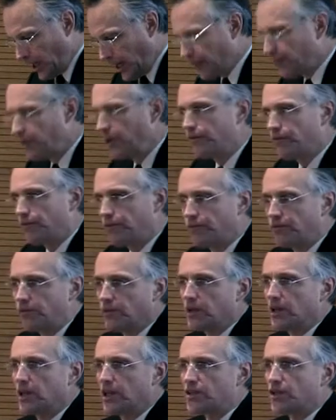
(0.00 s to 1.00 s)
And we've
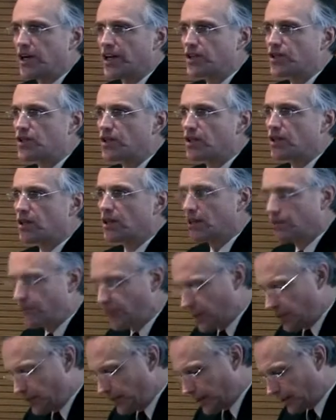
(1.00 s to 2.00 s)
addressed
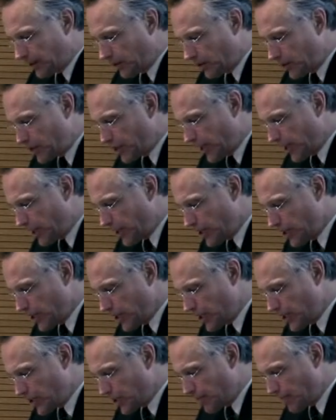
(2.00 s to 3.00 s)
environmental
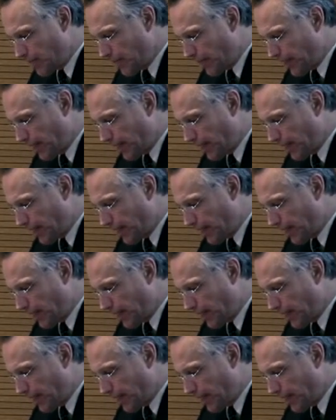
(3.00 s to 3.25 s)
challenges